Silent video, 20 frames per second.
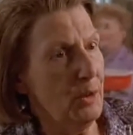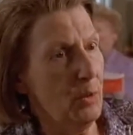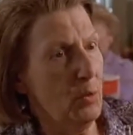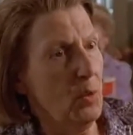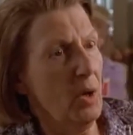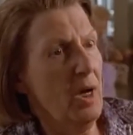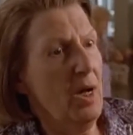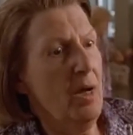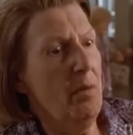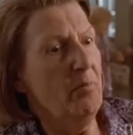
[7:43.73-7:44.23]

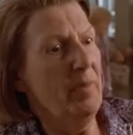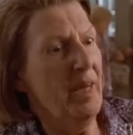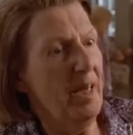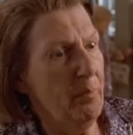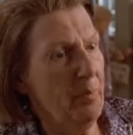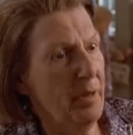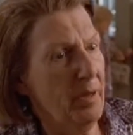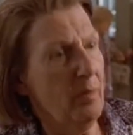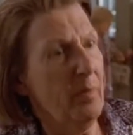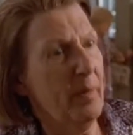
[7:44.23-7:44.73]
using
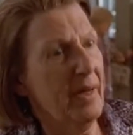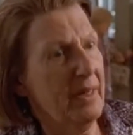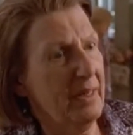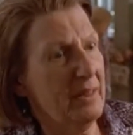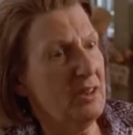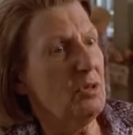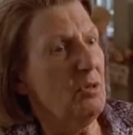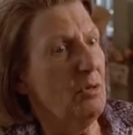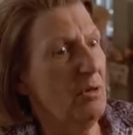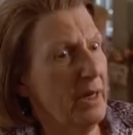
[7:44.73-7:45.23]
emotional
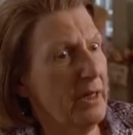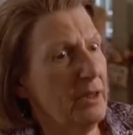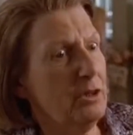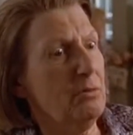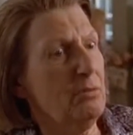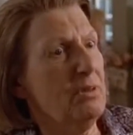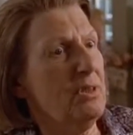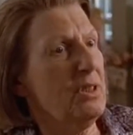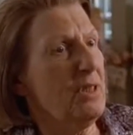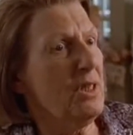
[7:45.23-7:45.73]
and
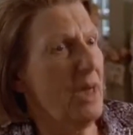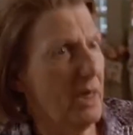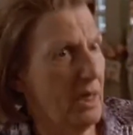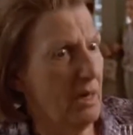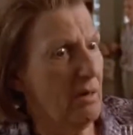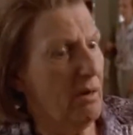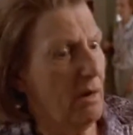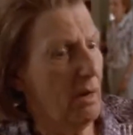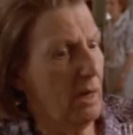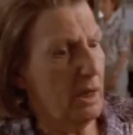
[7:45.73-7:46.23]

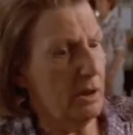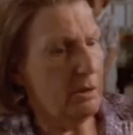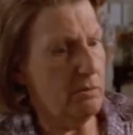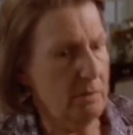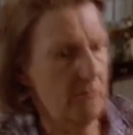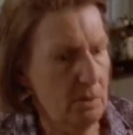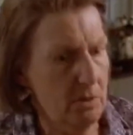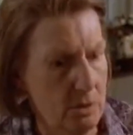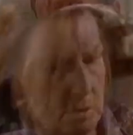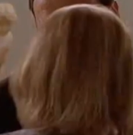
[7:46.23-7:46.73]
psychological
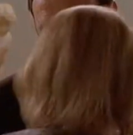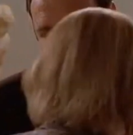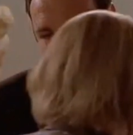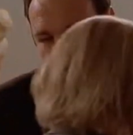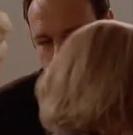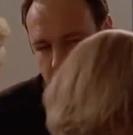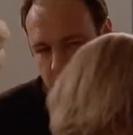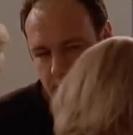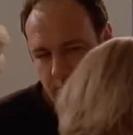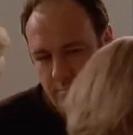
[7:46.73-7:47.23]
tactics
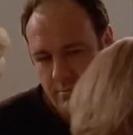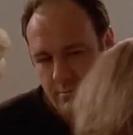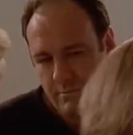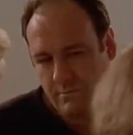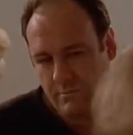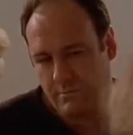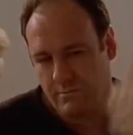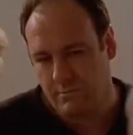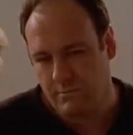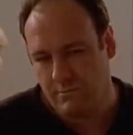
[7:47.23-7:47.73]
to
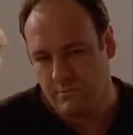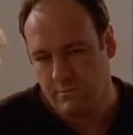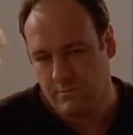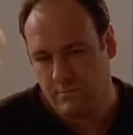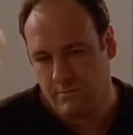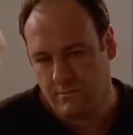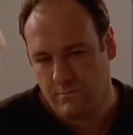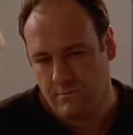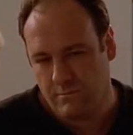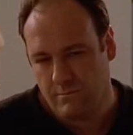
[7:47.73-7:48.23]
maintain
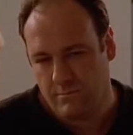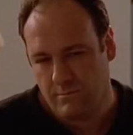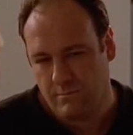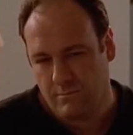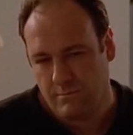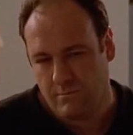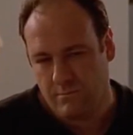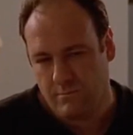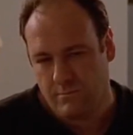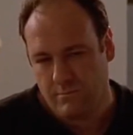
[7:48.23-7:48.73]
her
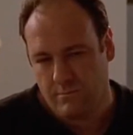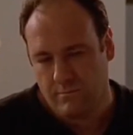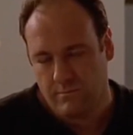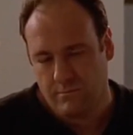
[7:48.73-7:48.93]
control.